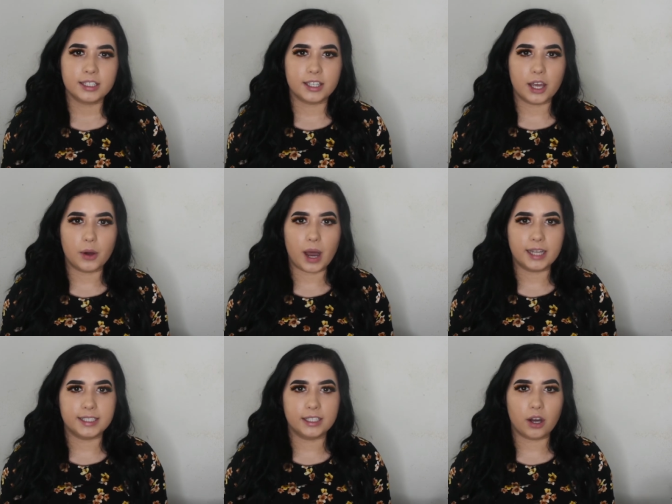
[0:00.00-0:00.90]
so
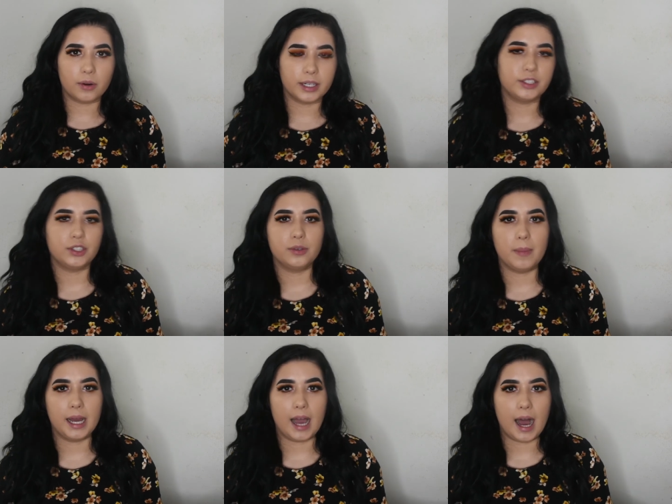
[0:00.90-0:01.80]
I did already do
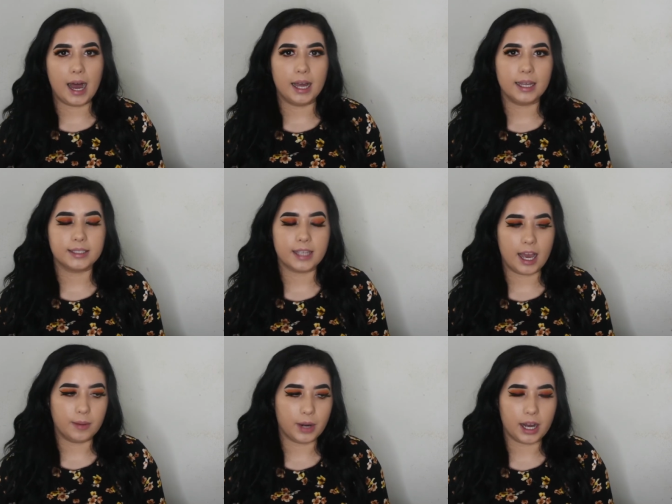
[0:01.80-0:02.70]
my eyes,
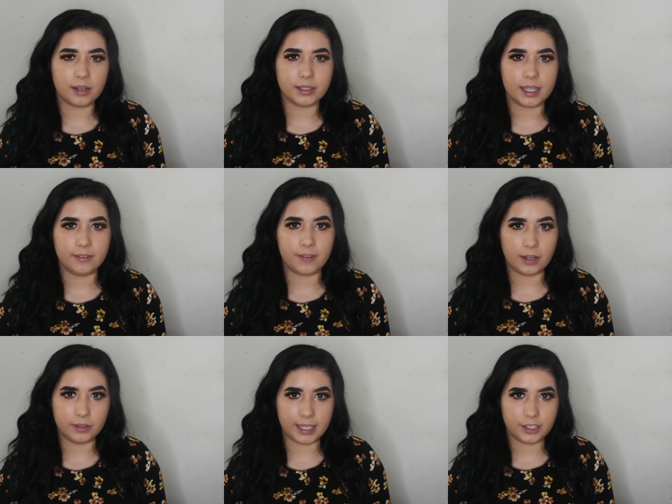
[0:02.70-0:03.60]
eyebrows, and
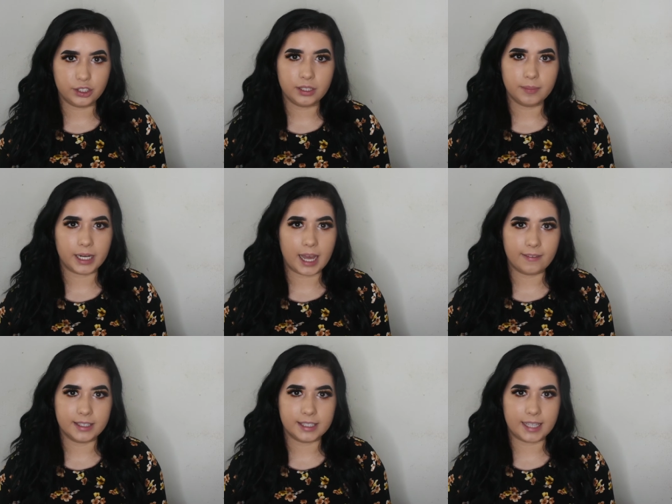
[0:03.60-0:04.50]
foundation, but I
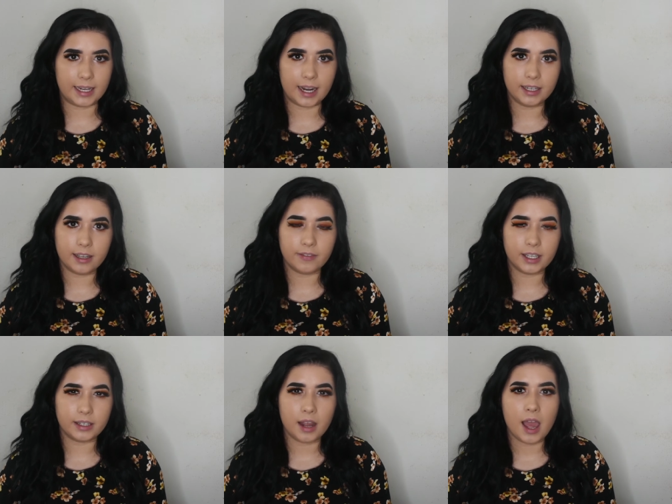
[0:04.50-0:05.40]
haven't set any of
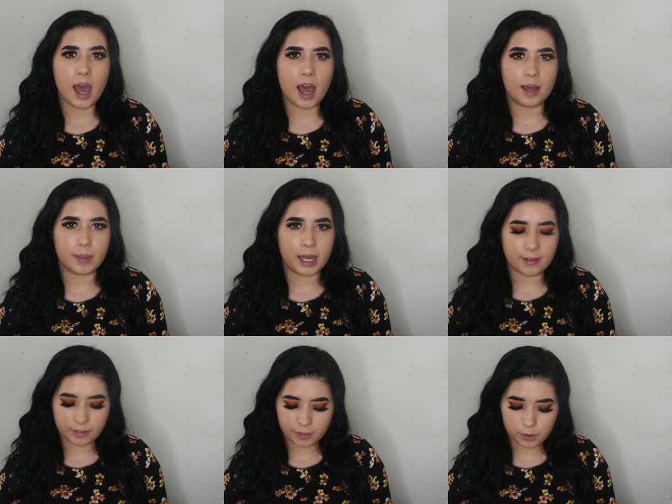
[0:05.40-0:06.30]
it. Um, I
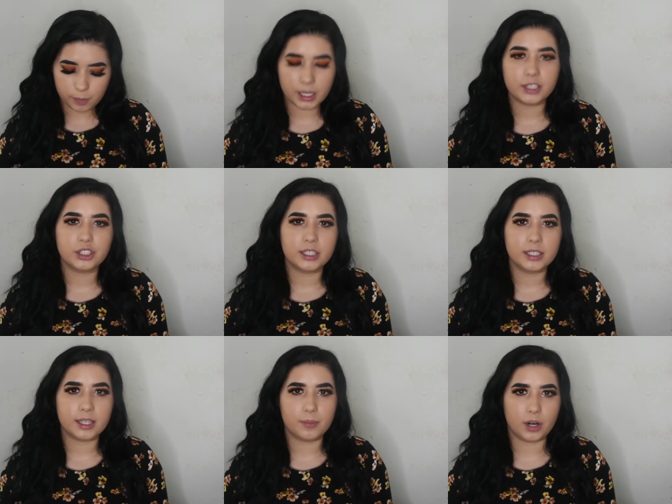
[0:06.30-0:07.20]
have a few
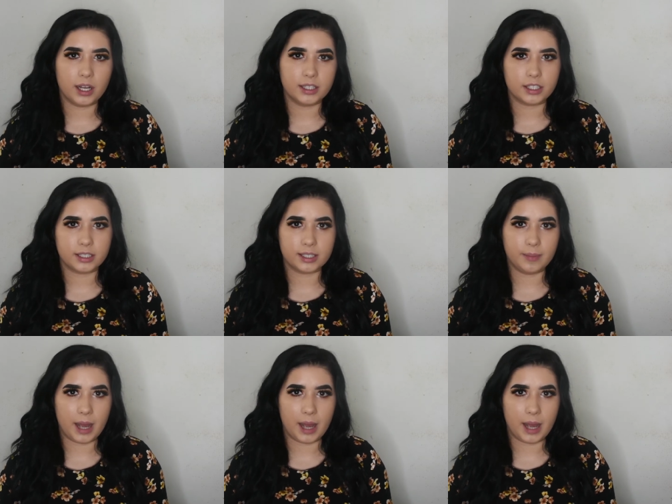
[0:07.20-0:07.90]
blushes, a bronzer, some